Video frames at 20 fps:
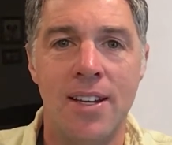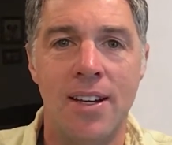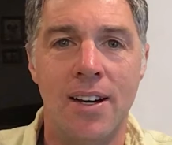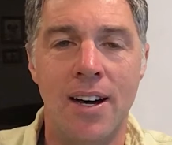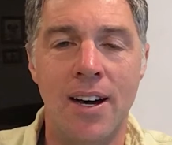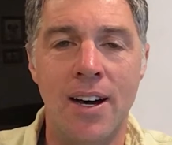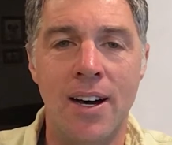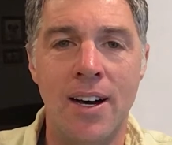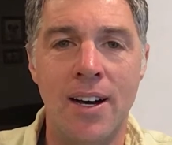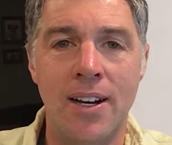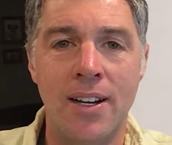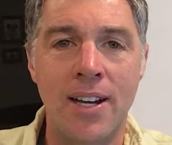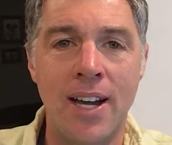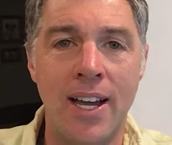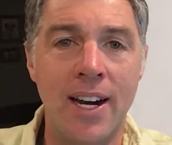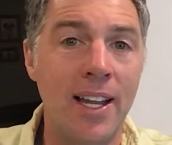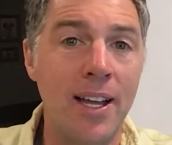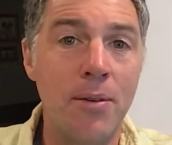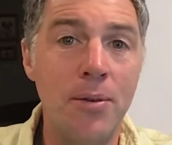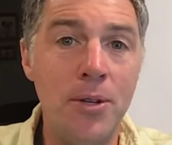Uh,
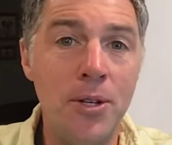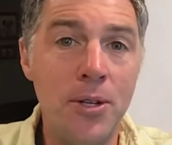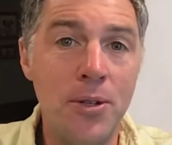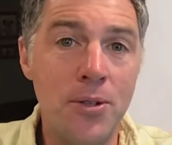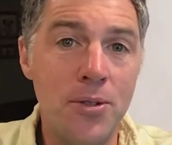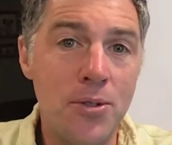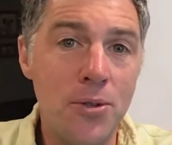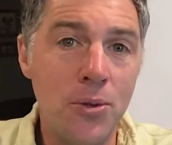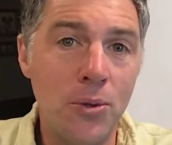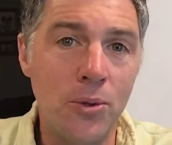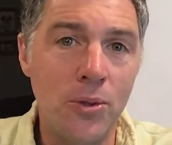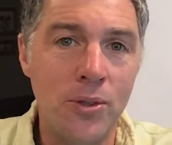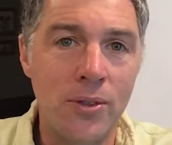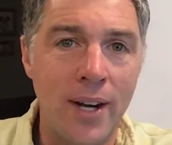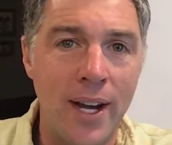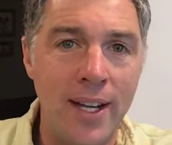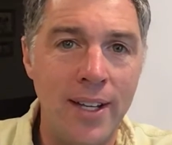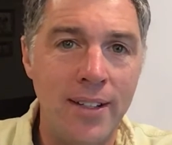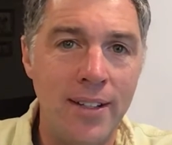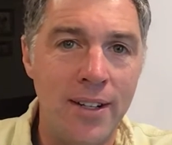kind of like we do at school,
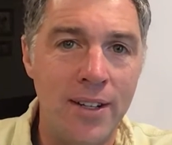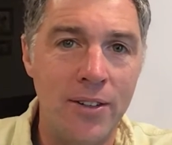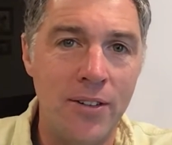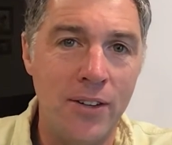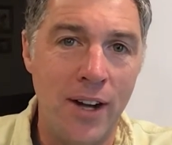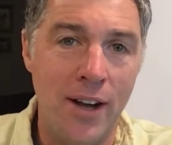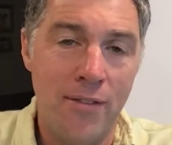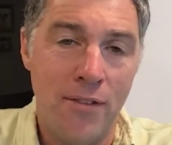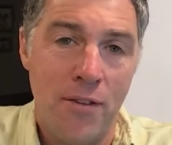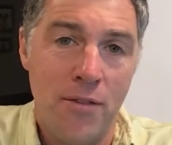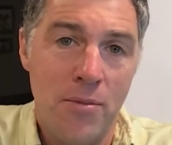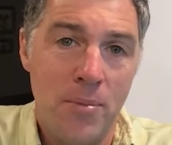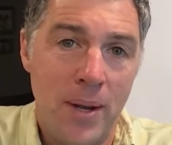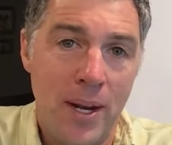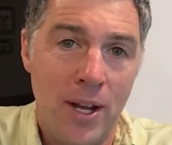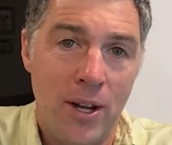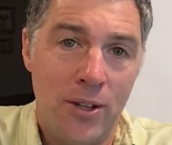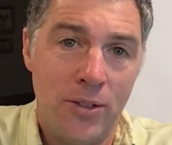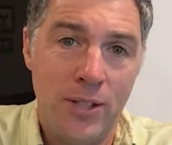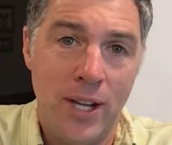right? You know, if
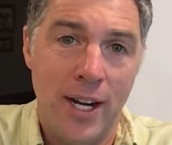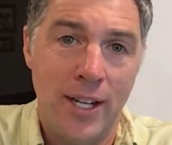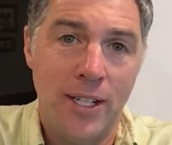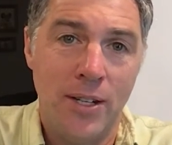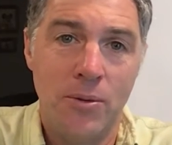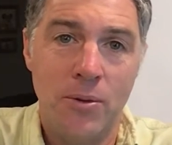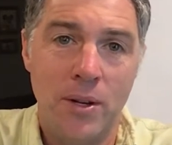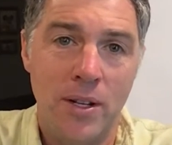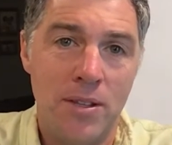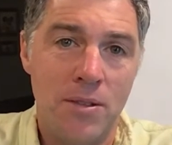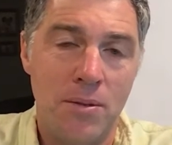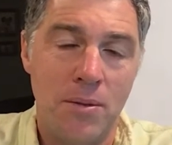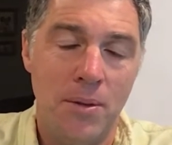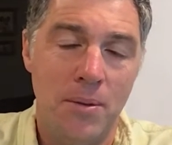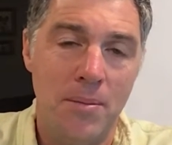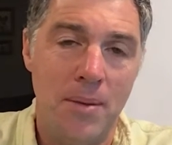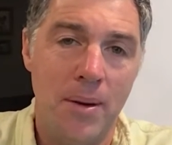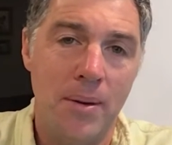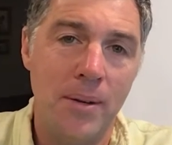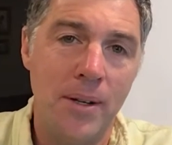everybody all talked at once, we
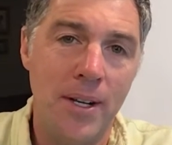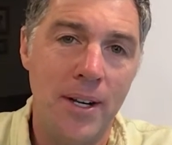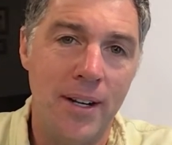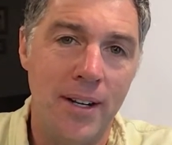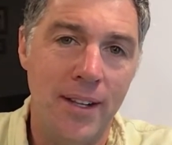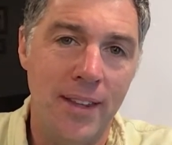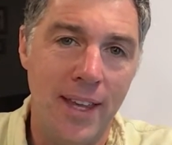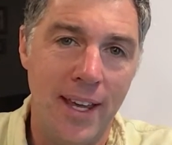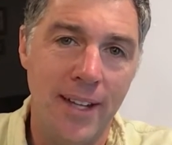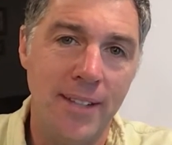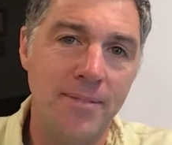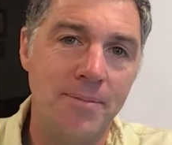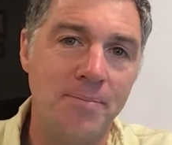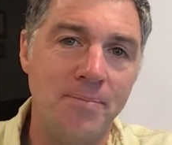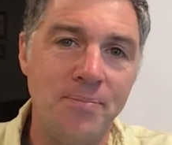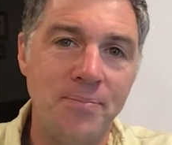wouldn't be able to hear anything.